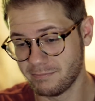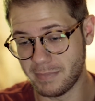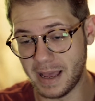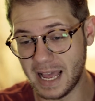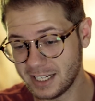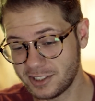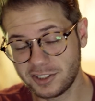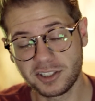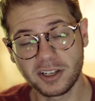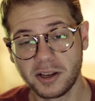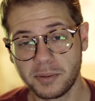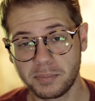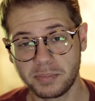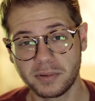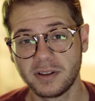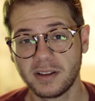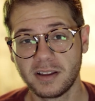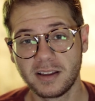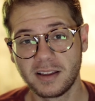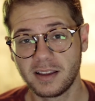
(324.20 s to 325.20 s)

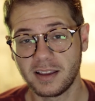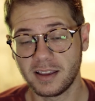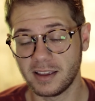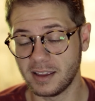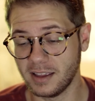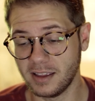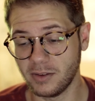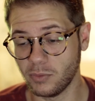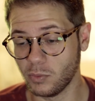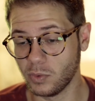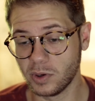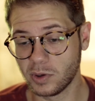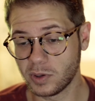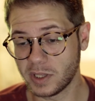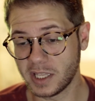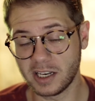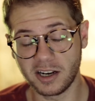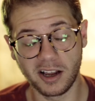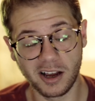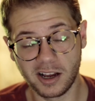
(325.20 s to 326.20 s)
matchup, it will
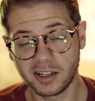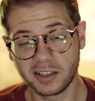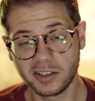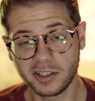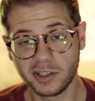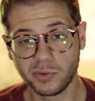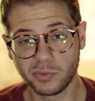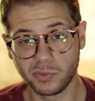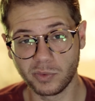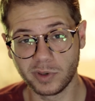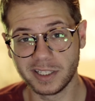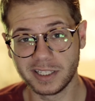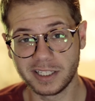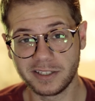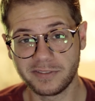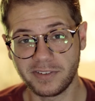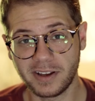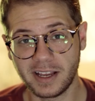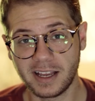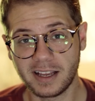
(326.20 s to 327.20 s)
get ugly
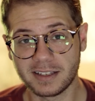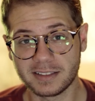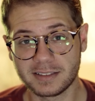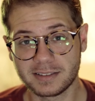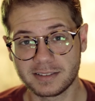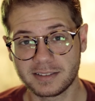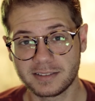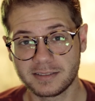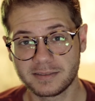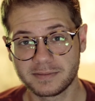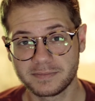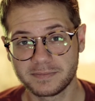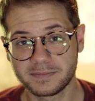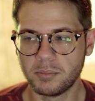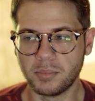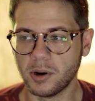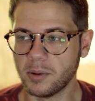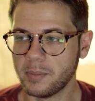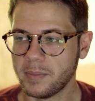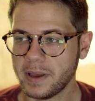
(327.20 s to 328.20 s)
really fast.
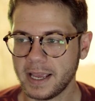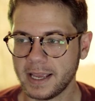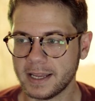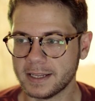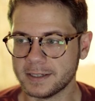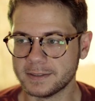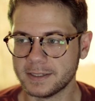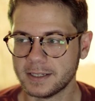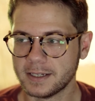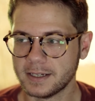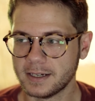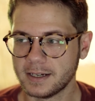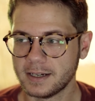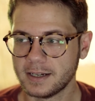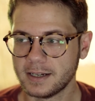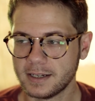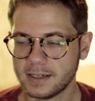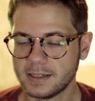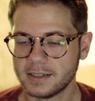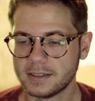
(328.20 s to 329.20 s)
But man,
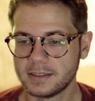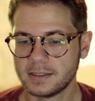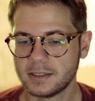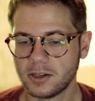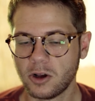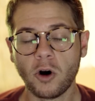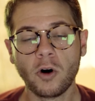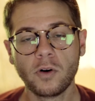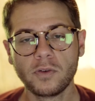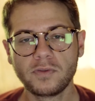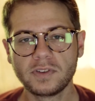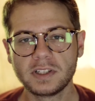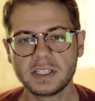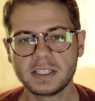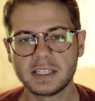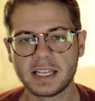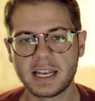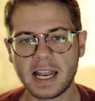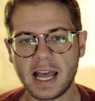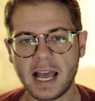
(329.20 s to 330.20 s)

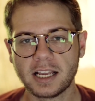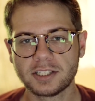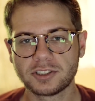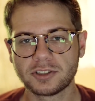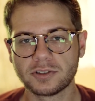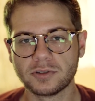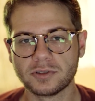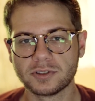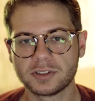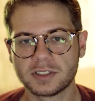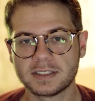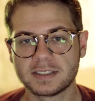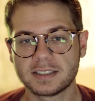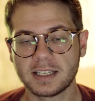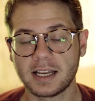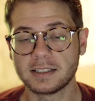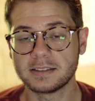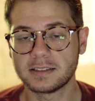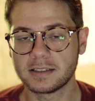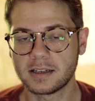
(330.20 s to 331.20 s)
hopefully the Nationals
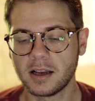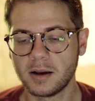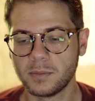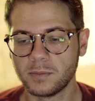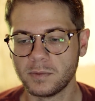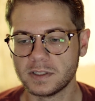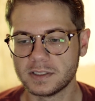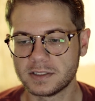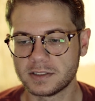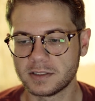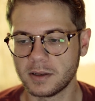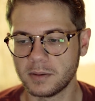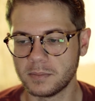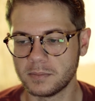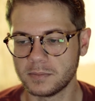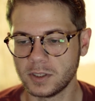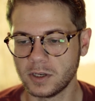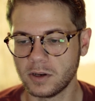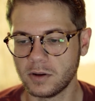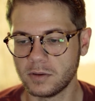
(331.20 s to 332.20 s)
decide to come with
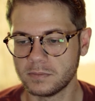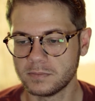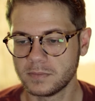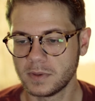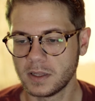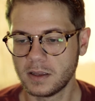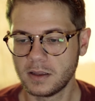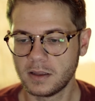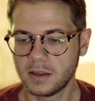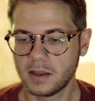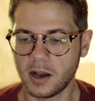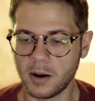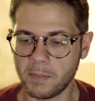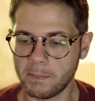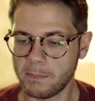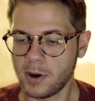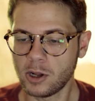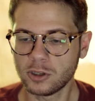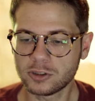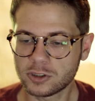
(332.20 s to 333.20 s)
some, a
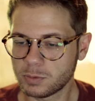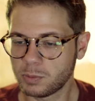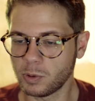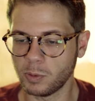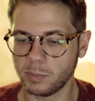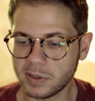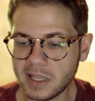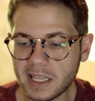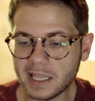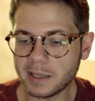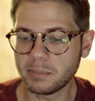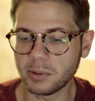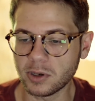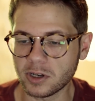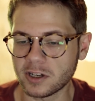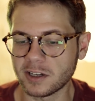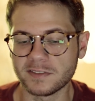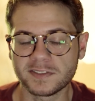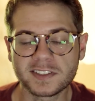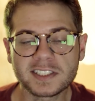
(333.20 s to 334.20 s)
multiple
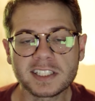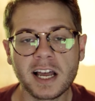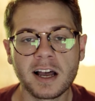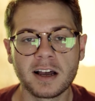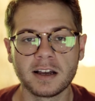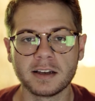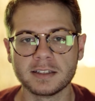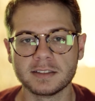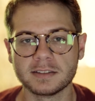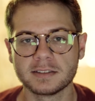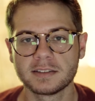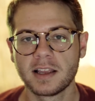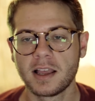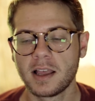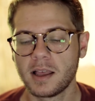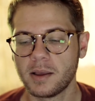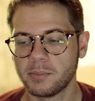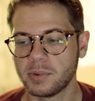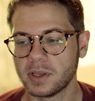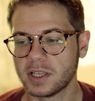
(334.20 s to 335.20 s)
playbook of signs.
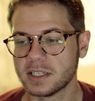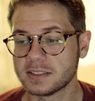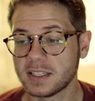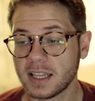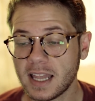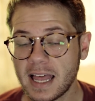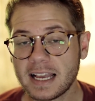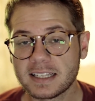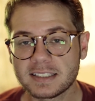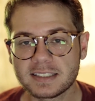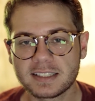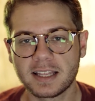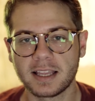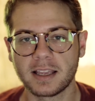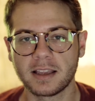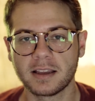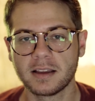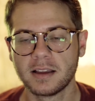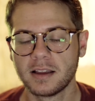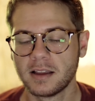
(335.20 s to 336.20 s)
Because the last
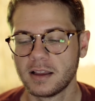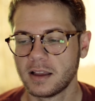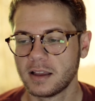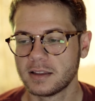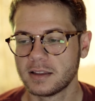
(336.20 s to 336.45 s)
thing